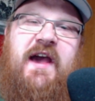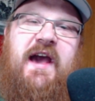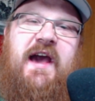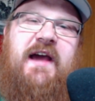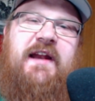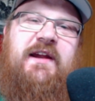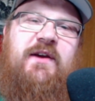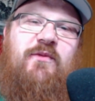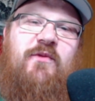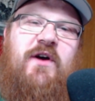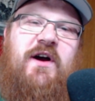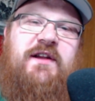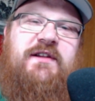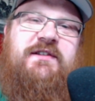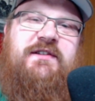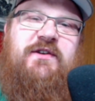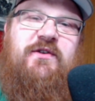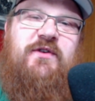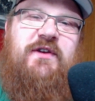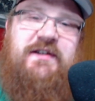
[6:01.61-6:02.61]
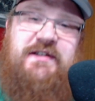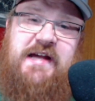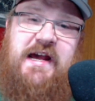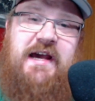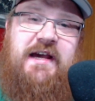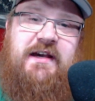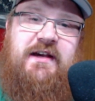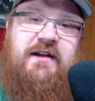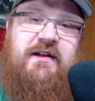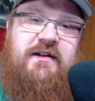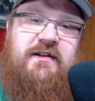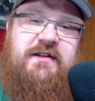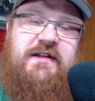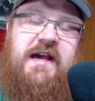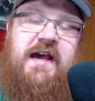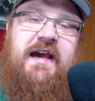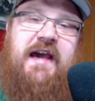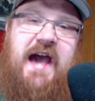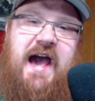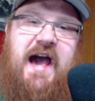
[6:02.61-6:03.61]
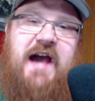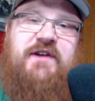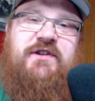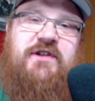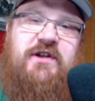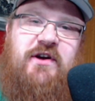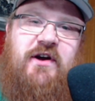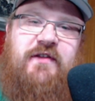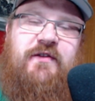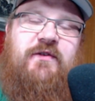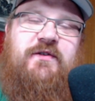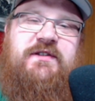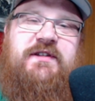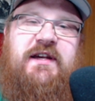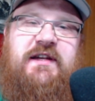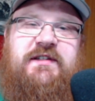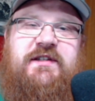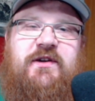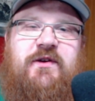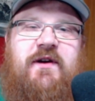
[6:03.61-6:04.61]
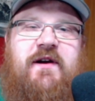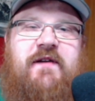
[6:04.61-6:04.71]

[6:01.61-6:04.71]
And he wants you to take action on those things that you